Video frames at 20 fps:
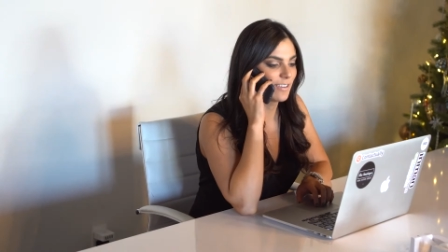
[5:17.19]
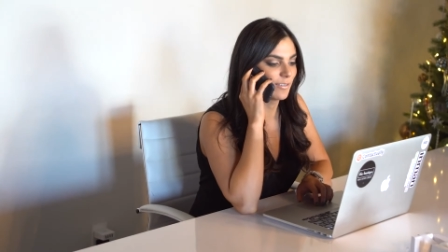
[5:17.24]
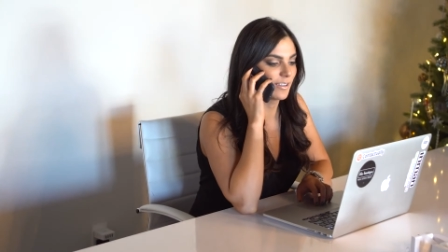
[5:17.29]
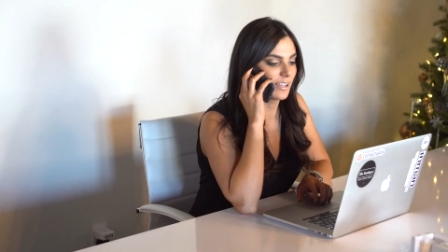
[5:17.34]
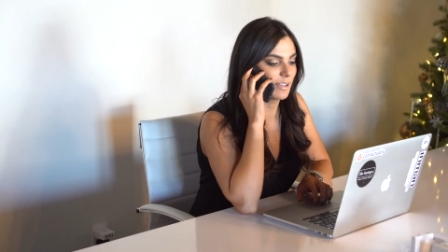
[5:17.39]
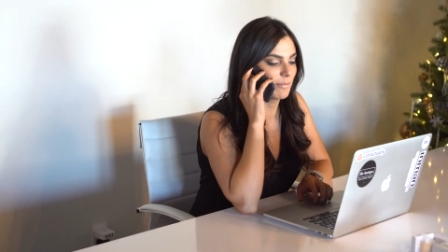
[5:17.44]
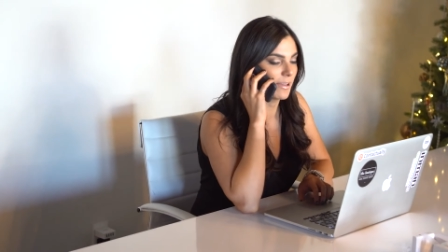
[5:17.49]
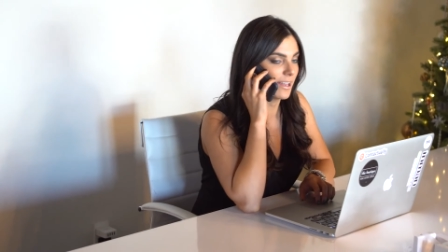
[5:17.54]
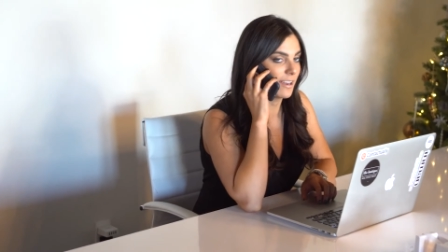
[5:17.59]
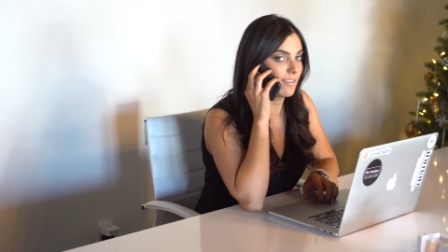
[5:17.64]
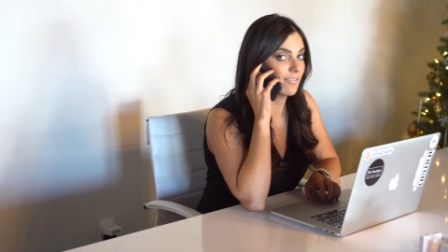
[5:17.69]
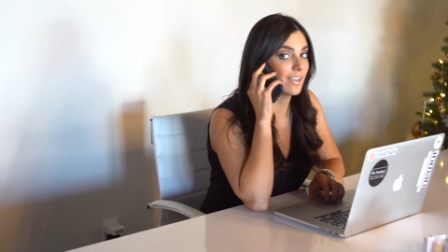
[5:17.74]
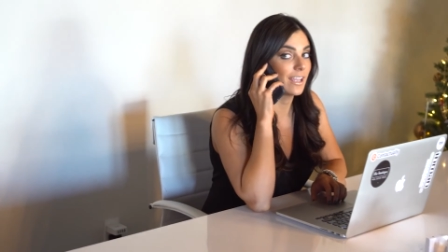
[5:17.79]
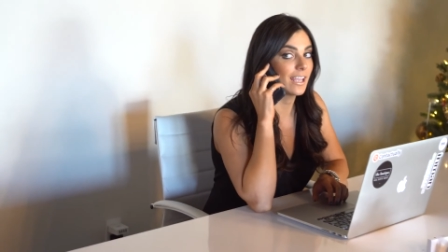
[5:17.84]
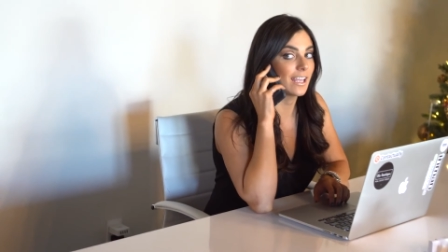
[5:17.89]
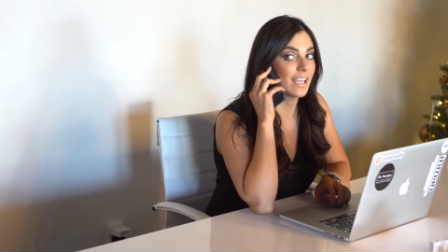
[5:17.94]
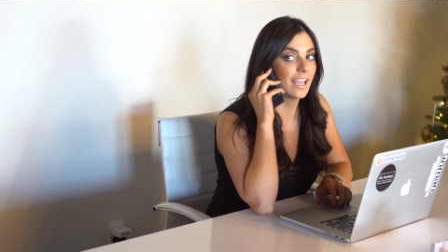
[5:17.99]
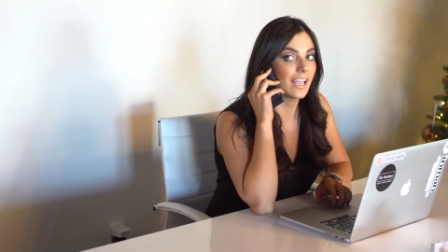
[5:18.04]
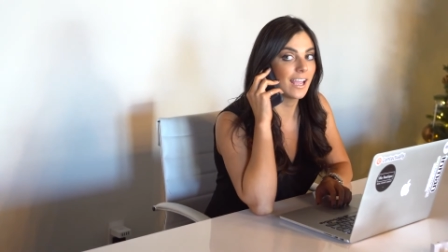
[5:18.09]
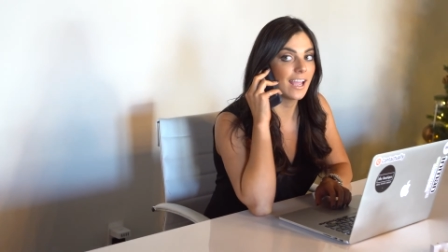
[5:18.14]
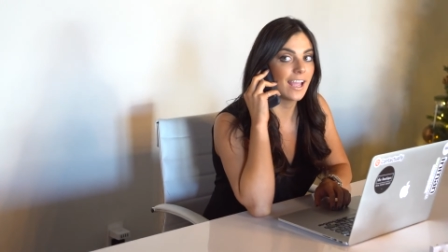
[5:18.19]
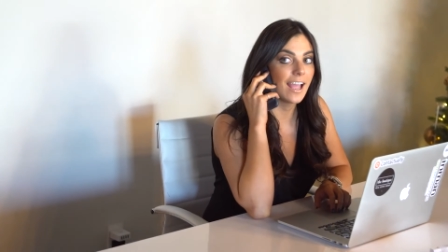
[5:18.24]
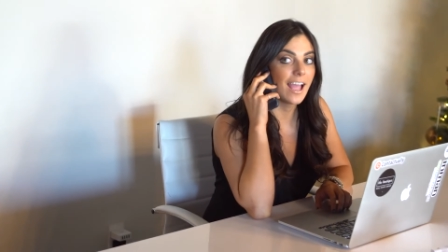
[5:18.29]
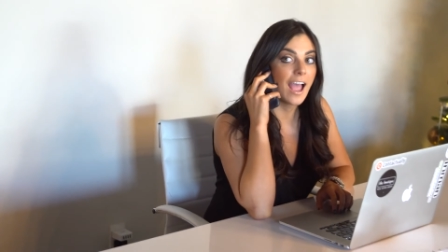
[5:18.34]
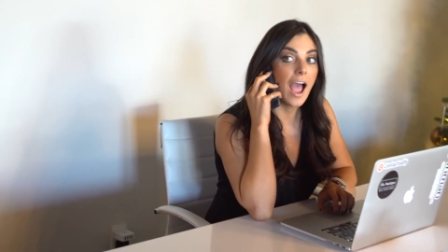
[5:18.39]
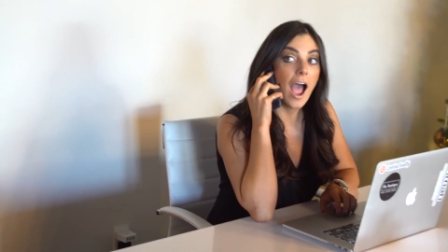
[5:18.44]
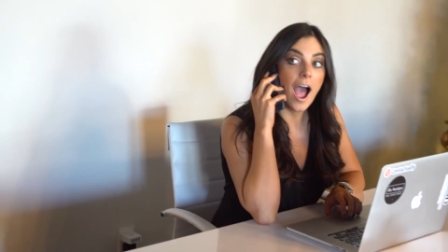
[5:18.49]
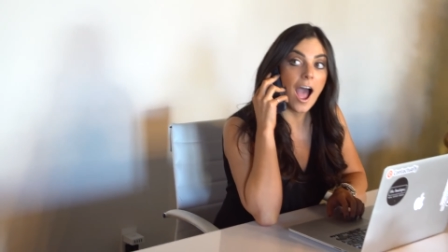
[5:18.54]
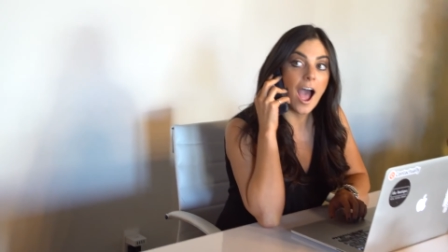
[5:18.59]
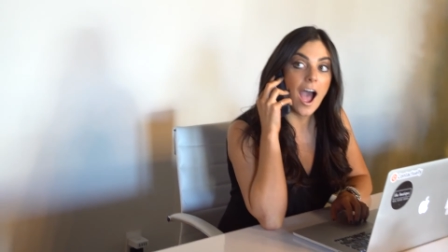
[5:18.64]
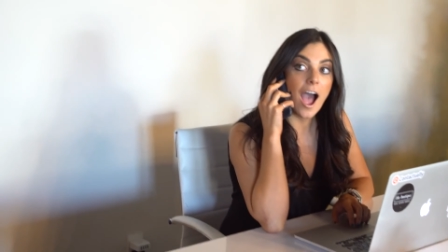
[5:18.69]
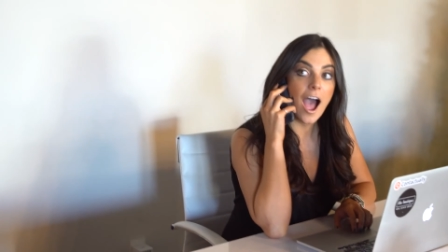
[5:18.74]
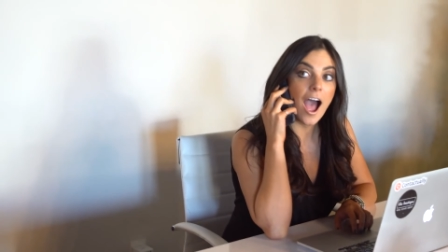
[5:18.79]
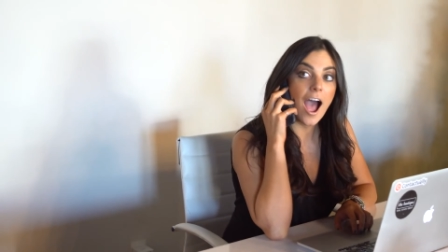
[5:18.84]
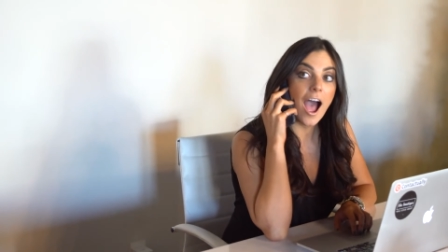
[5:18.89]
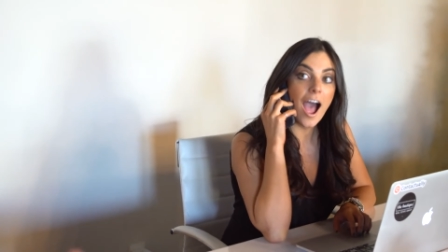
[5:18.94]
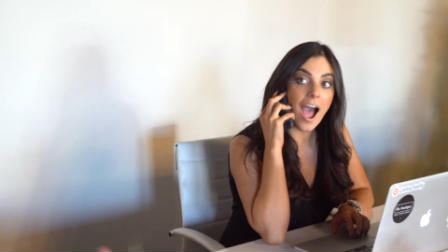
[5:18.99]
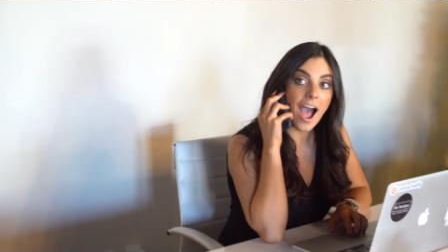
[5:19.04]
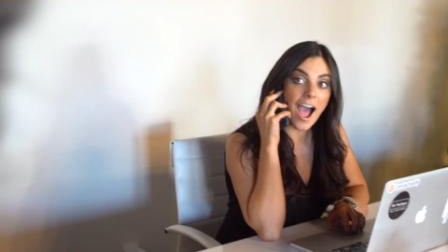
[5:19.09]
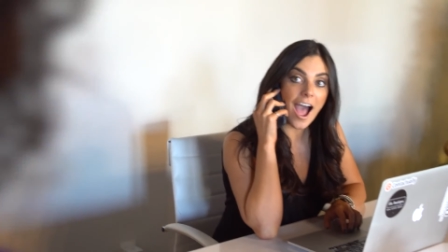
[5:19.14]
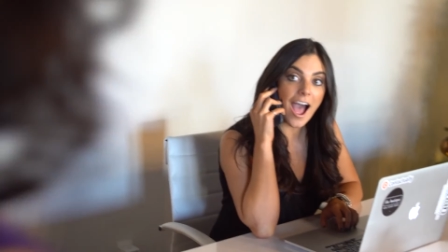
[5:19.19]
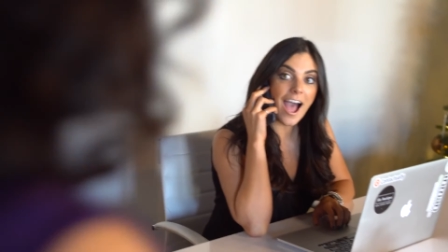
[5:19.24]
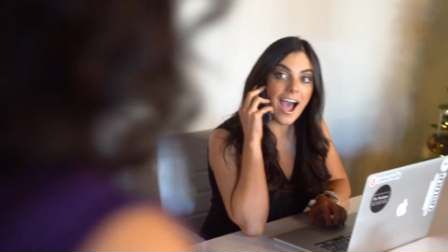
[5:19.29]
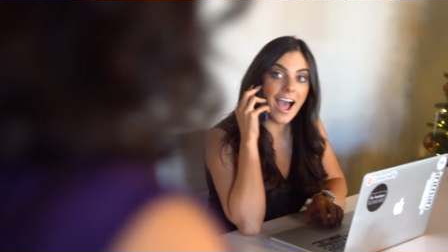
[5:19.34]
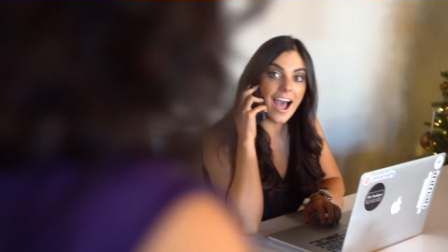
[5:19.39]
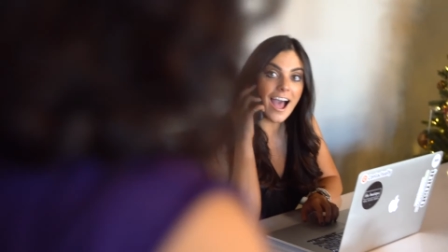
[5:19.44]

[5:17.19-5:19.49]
I'm really bad at baking. Hey, did you get the